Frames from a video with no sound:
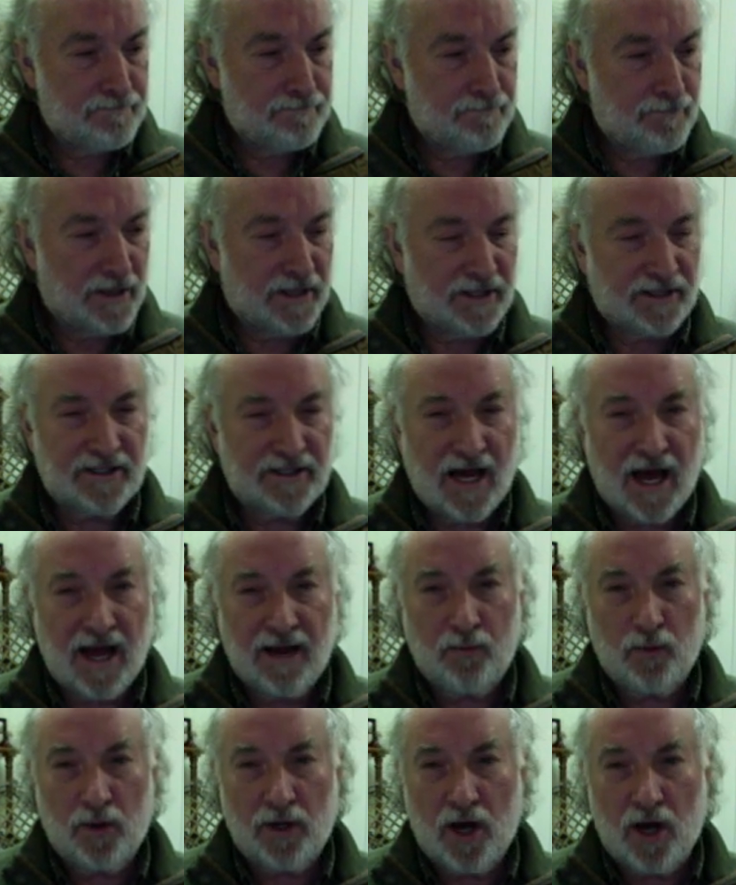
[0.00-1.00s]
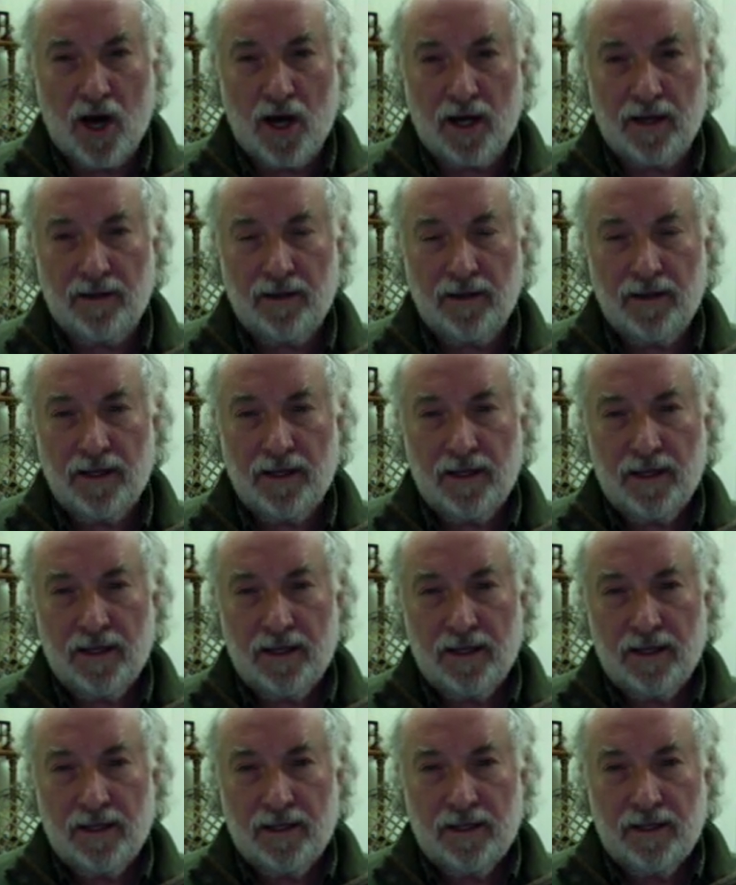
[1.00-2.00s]
as time went on,
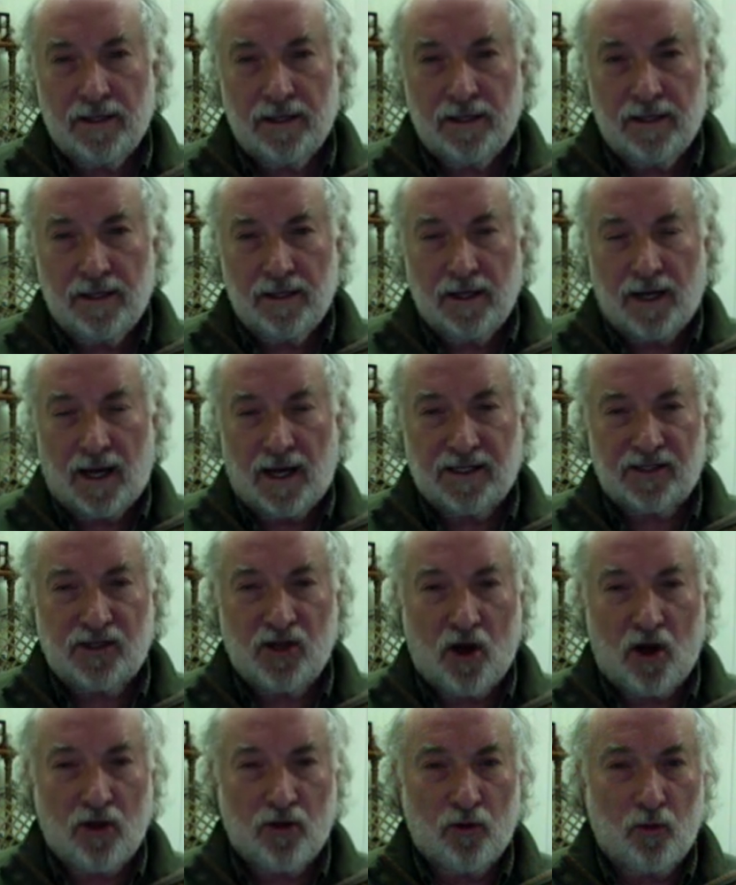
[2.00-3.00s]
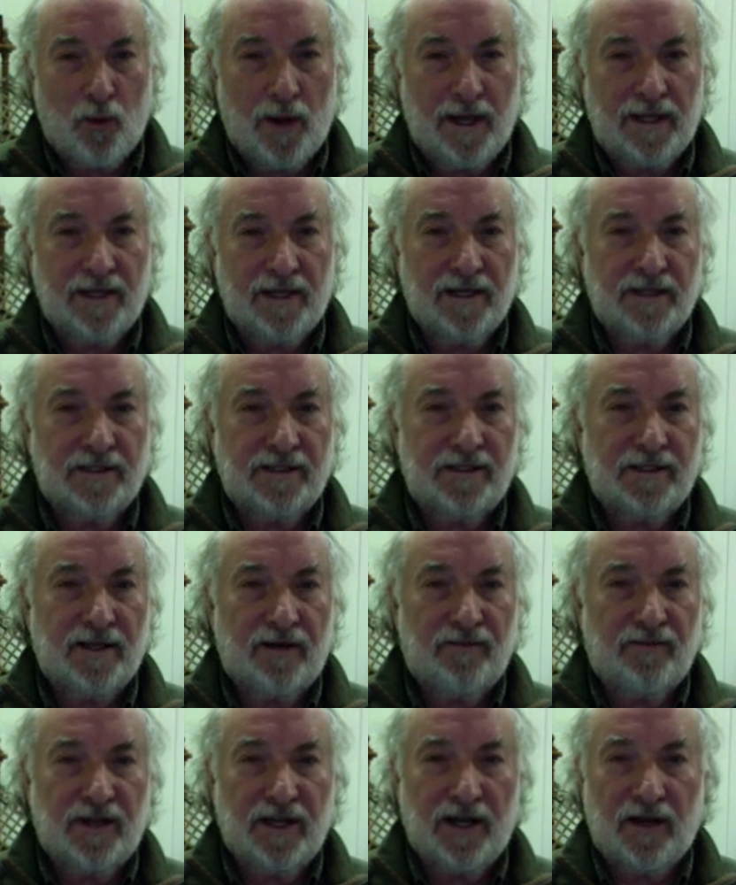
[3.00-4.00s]
I saw the weakness
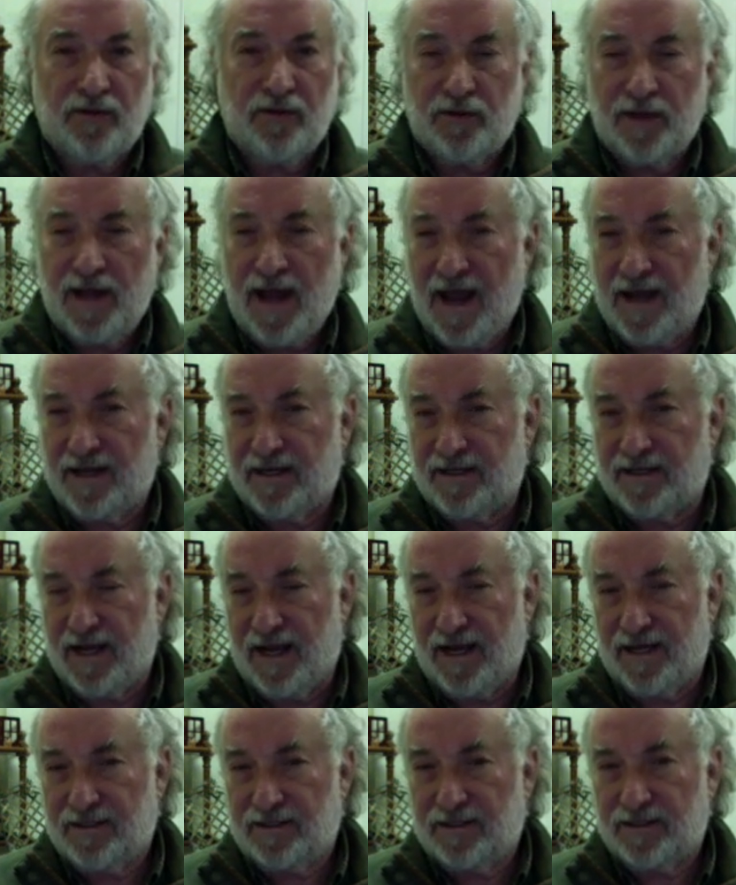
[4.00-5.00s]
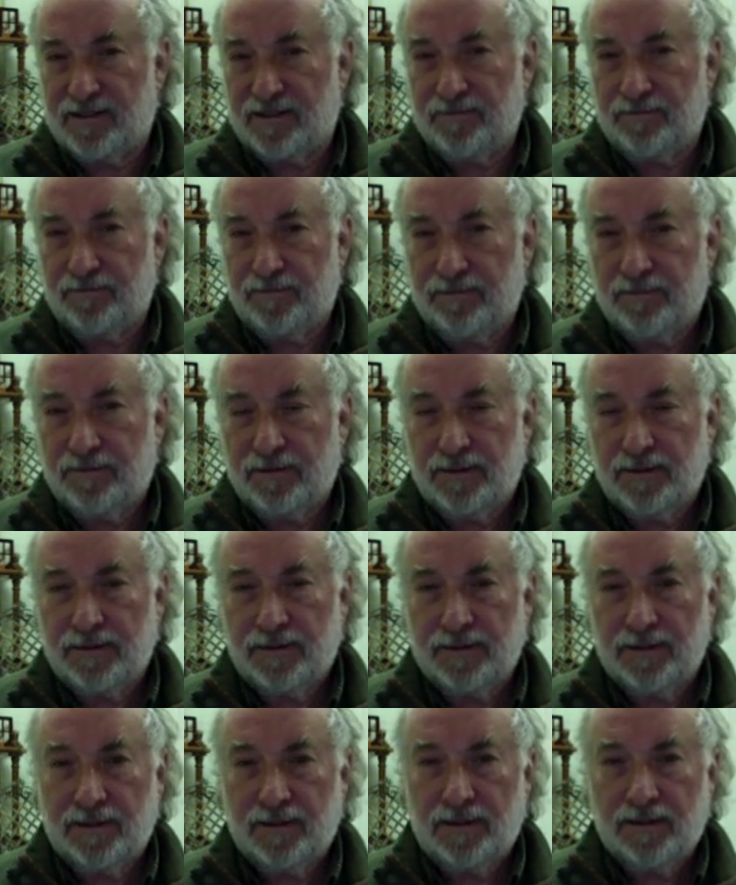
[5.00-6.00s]
of the other candidates.
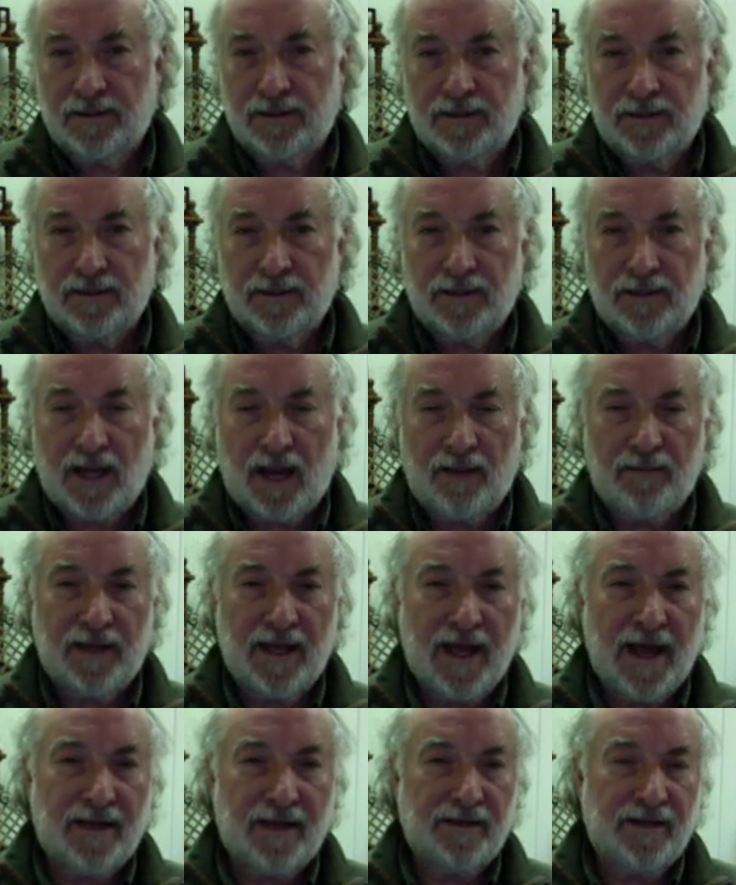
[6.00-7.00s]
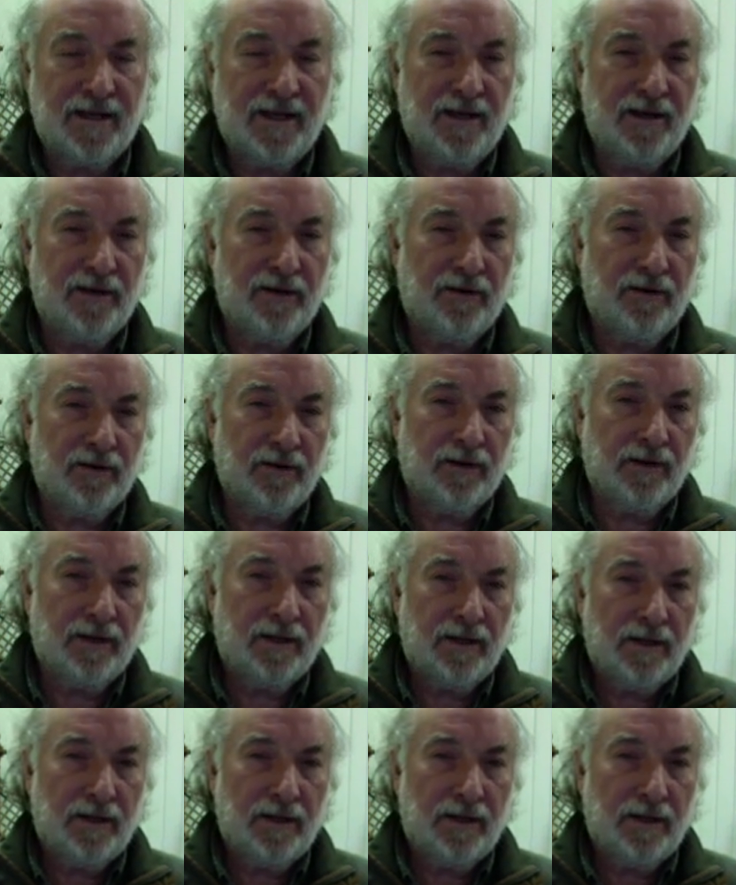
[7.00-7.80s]
I began to hear